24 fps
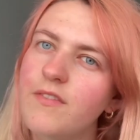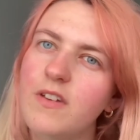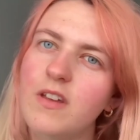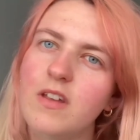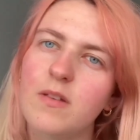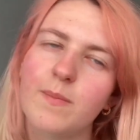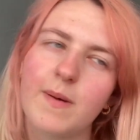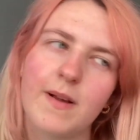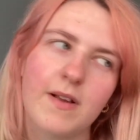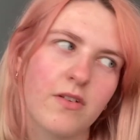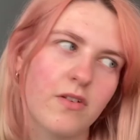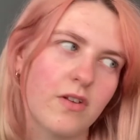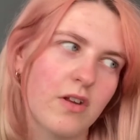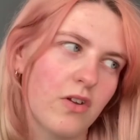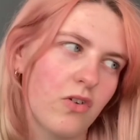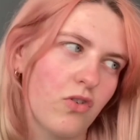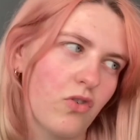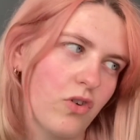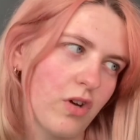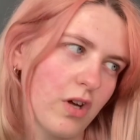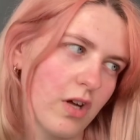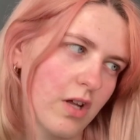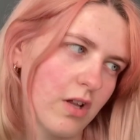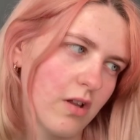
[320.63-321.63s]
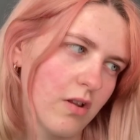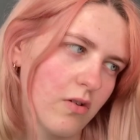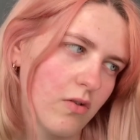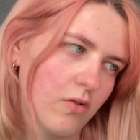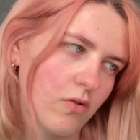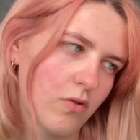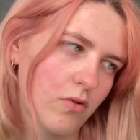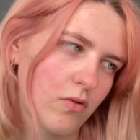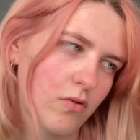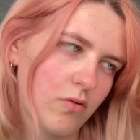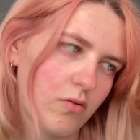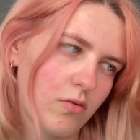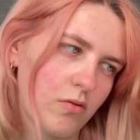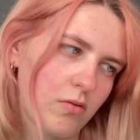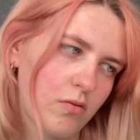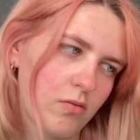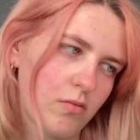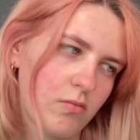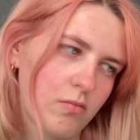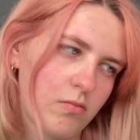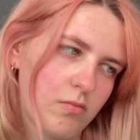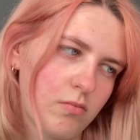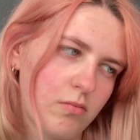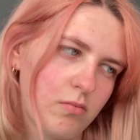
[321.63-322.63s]
these pastel shades just,
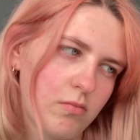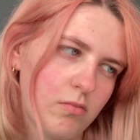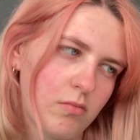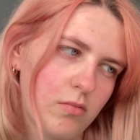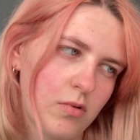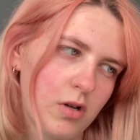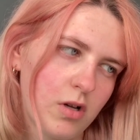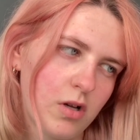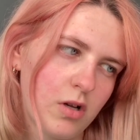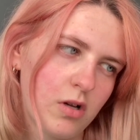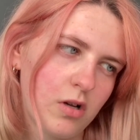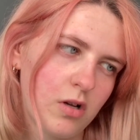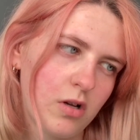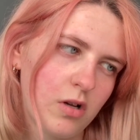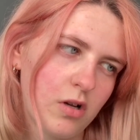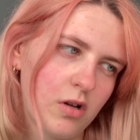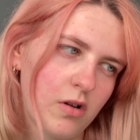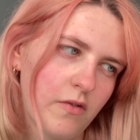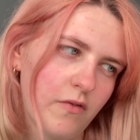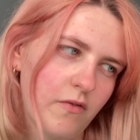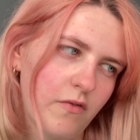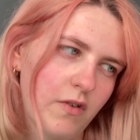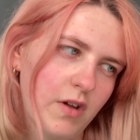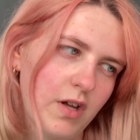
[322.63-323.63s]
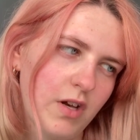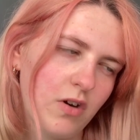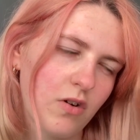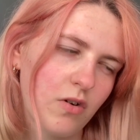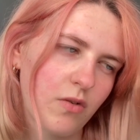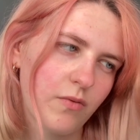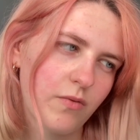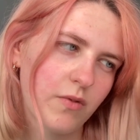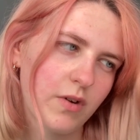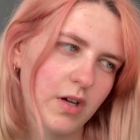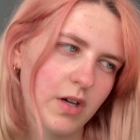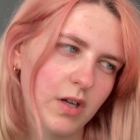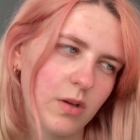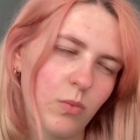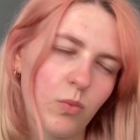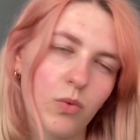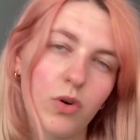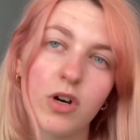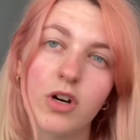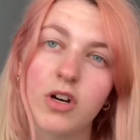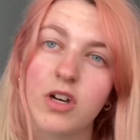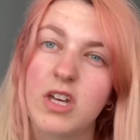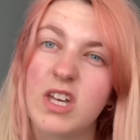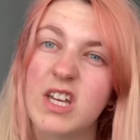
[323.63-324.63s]
they're not really
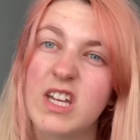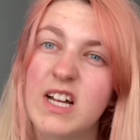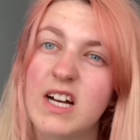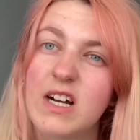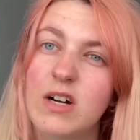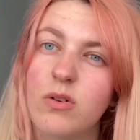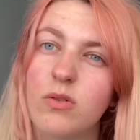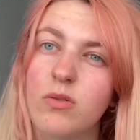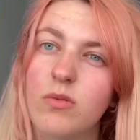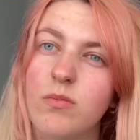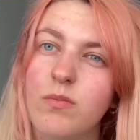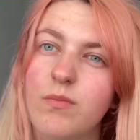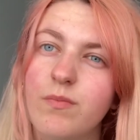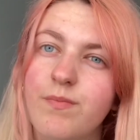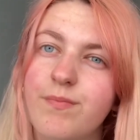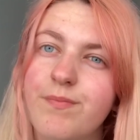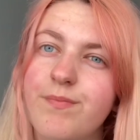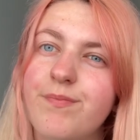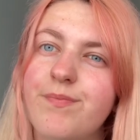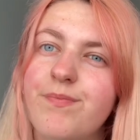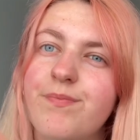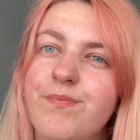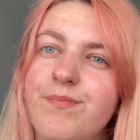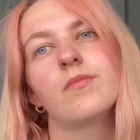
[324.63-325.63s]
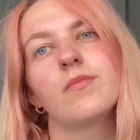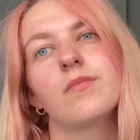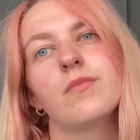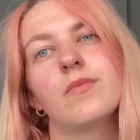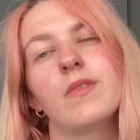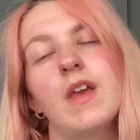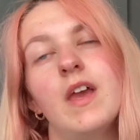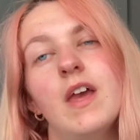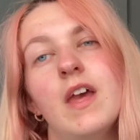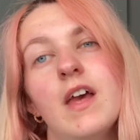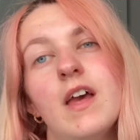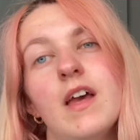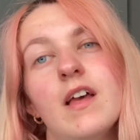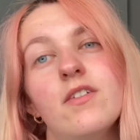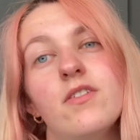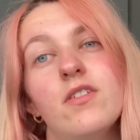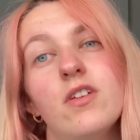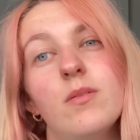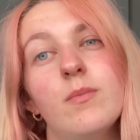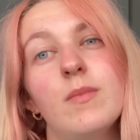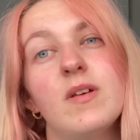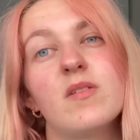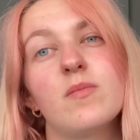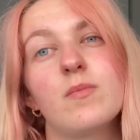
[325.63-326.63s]
working out.
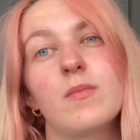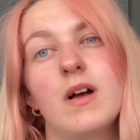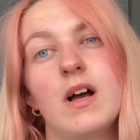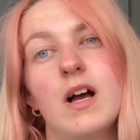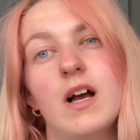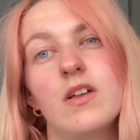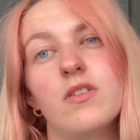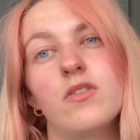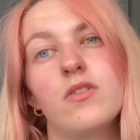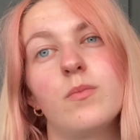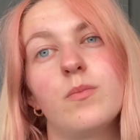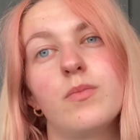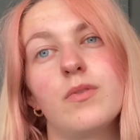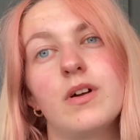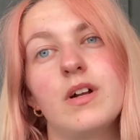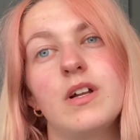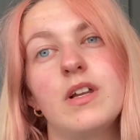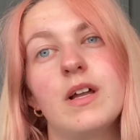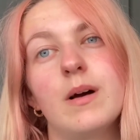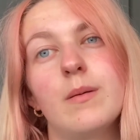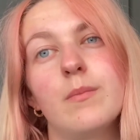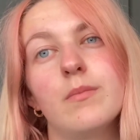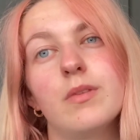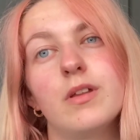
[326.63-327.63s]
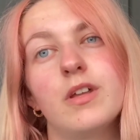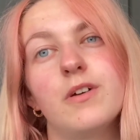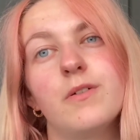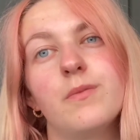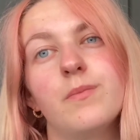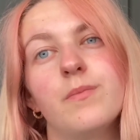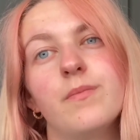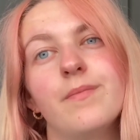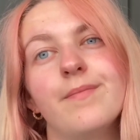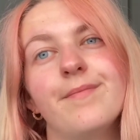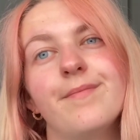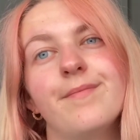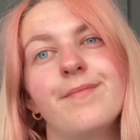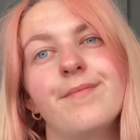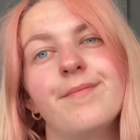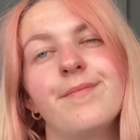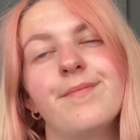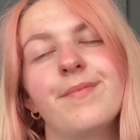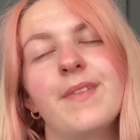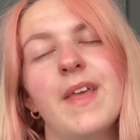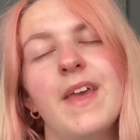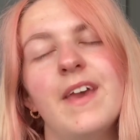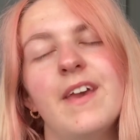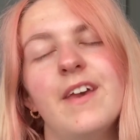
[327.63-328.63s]
Still make my eyes look pretty damn blue.
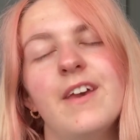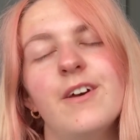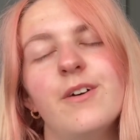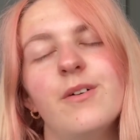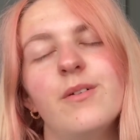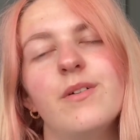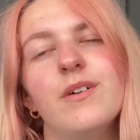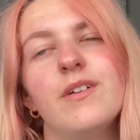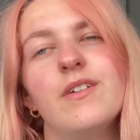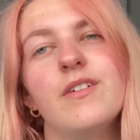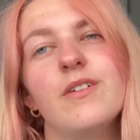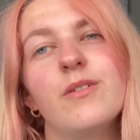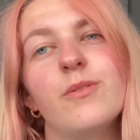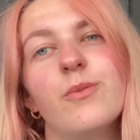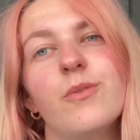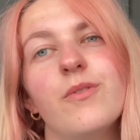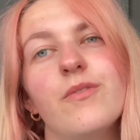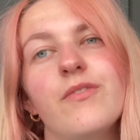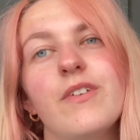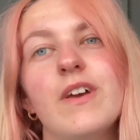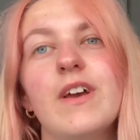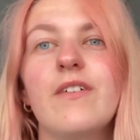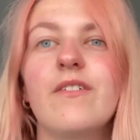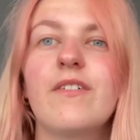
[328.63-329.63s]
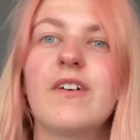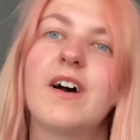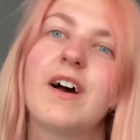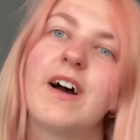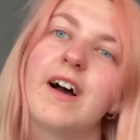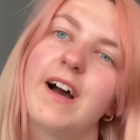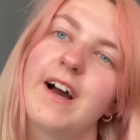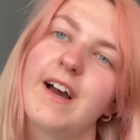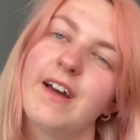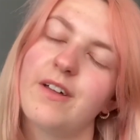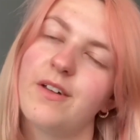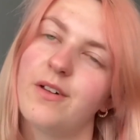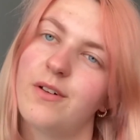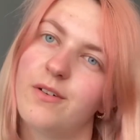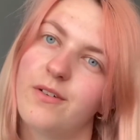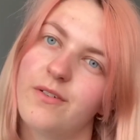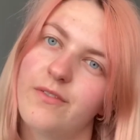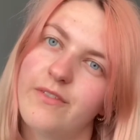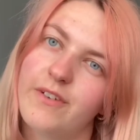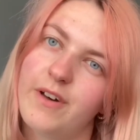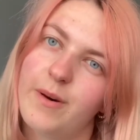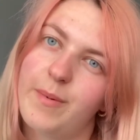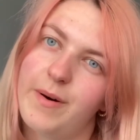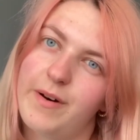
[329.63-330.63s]
Which is one thing that I love
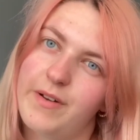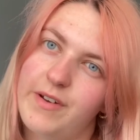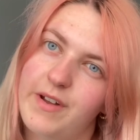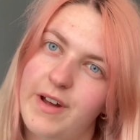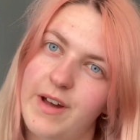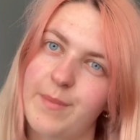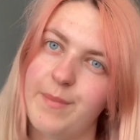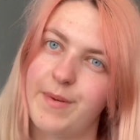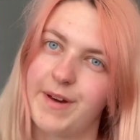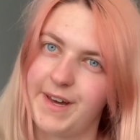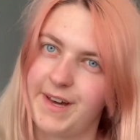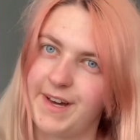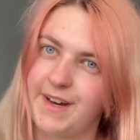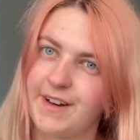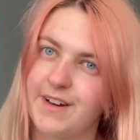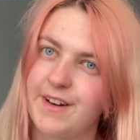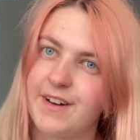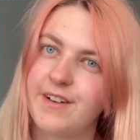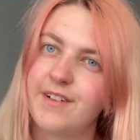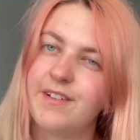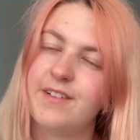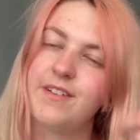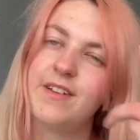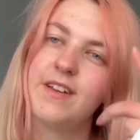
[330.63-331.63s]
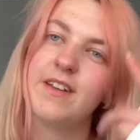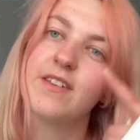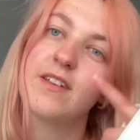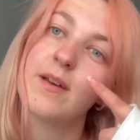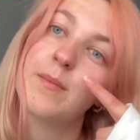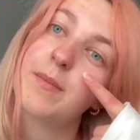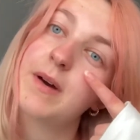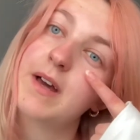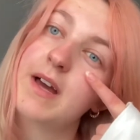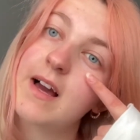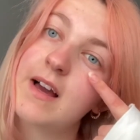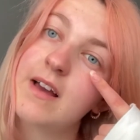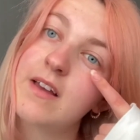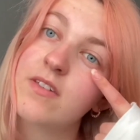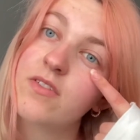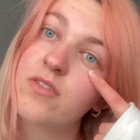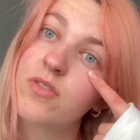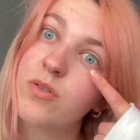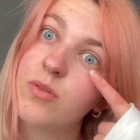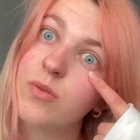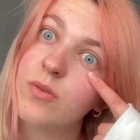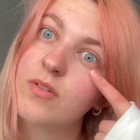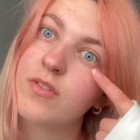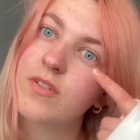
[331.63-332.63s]
about dyeing my hair, is that my eyes
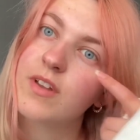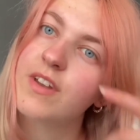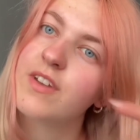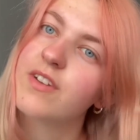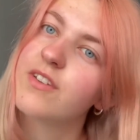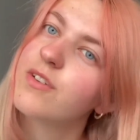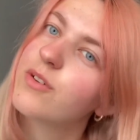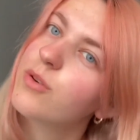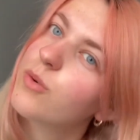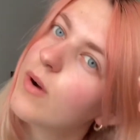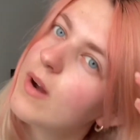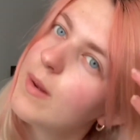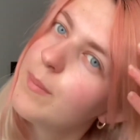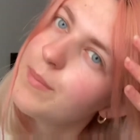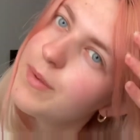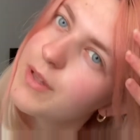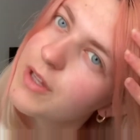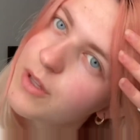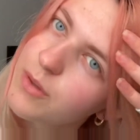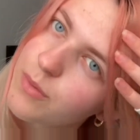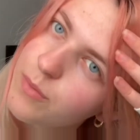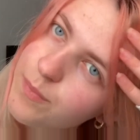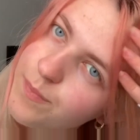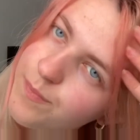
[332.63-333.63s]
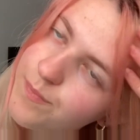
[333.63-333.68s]
always tend to look quite blue